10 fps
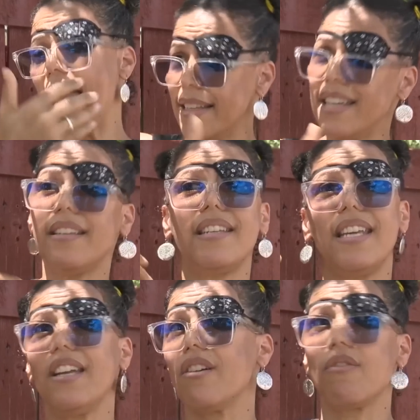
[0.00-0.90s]

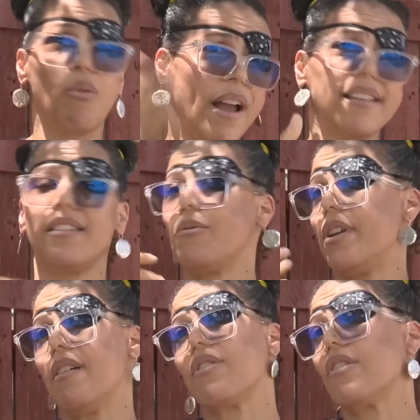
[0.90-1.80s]
AT&T or Verizon,
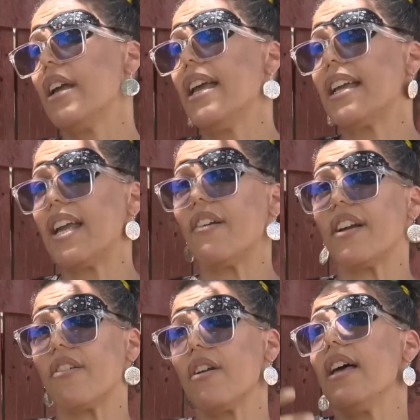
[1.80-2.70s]
whatever
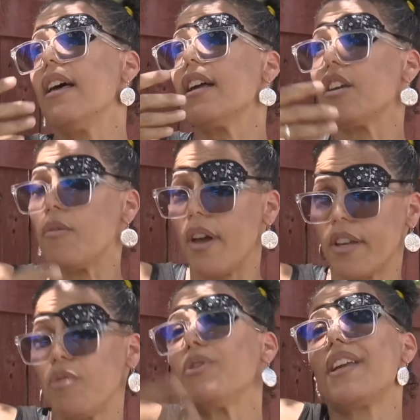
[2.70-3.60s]
carrier,
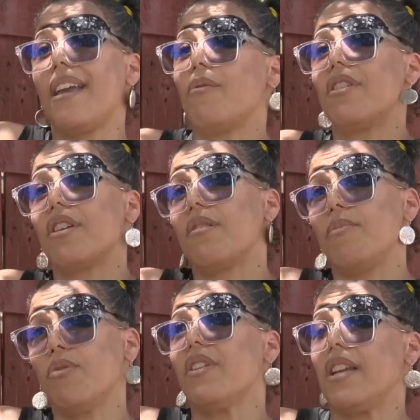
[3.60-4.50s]
communicate with the
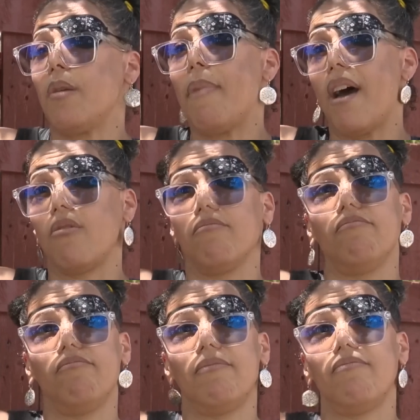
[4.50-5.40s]
community about
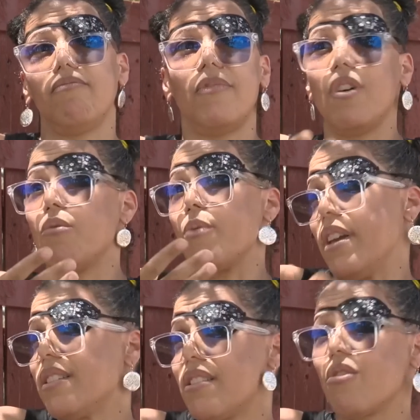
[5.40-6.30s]
the
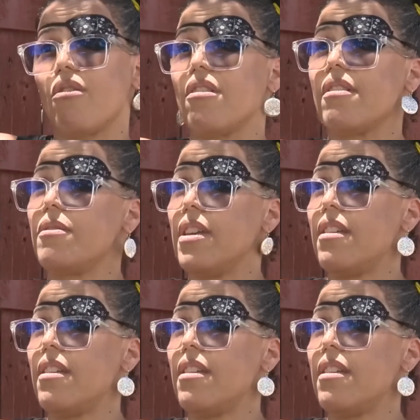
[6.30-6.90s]
risk or